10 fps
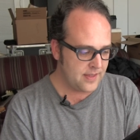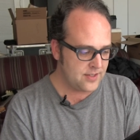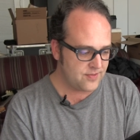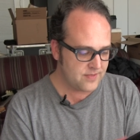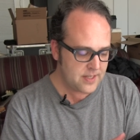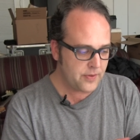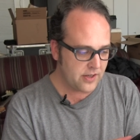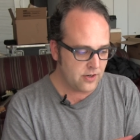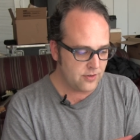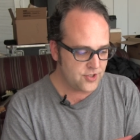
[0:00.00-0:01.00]
these
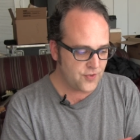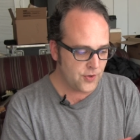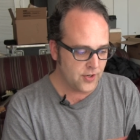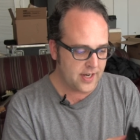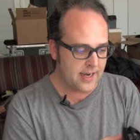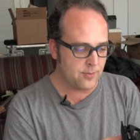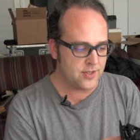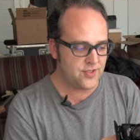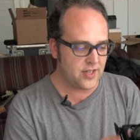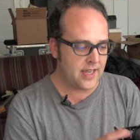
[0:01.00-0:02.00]
typically are known as folder
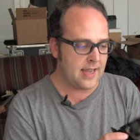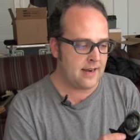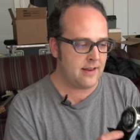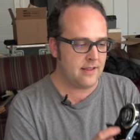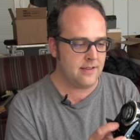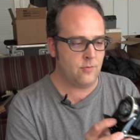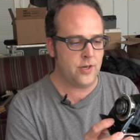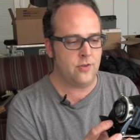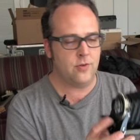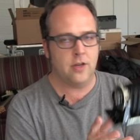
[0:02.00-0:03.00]
cameras and
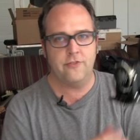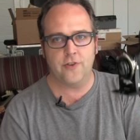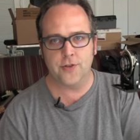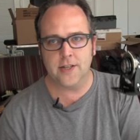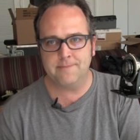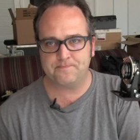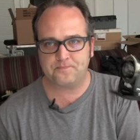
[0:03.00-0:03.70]
when you unfold it